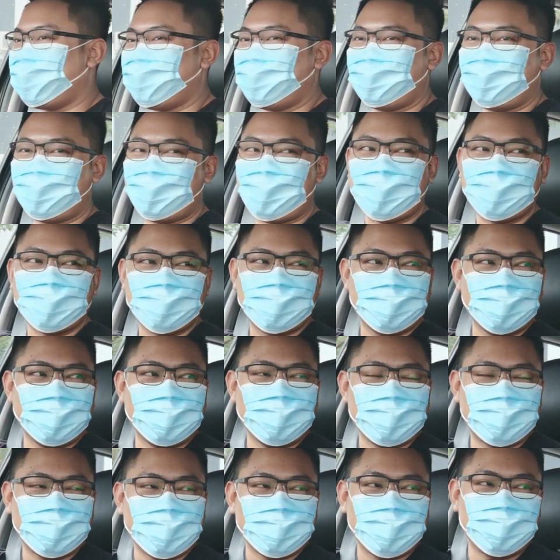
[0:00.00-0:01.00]
like a
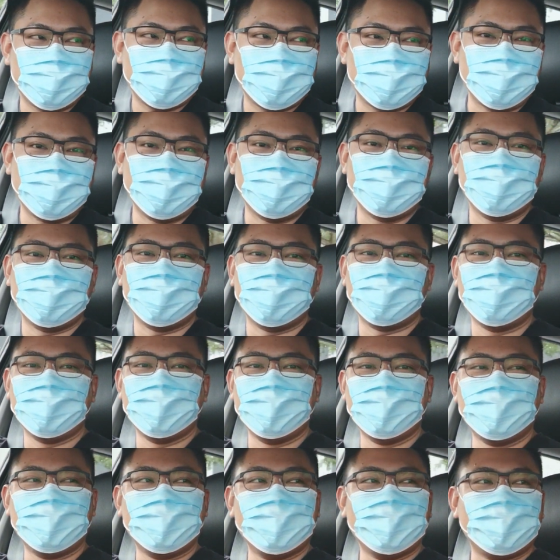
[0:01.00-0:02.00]
it's a
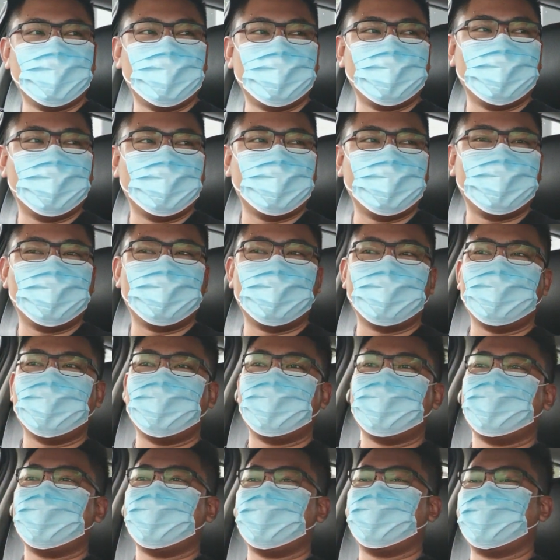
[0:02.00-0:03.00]
3-cylinder. Yeah.
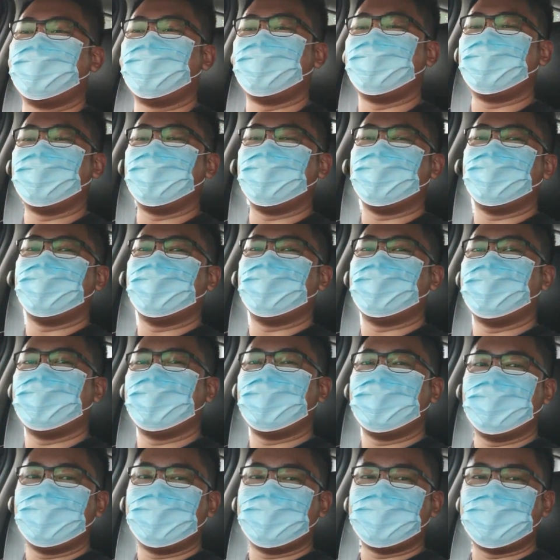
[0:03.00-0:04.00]
This is rasa
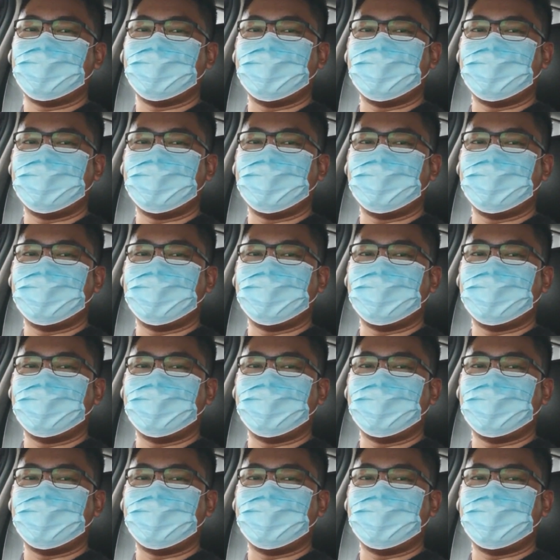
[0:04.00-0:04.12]
gagaran, kan?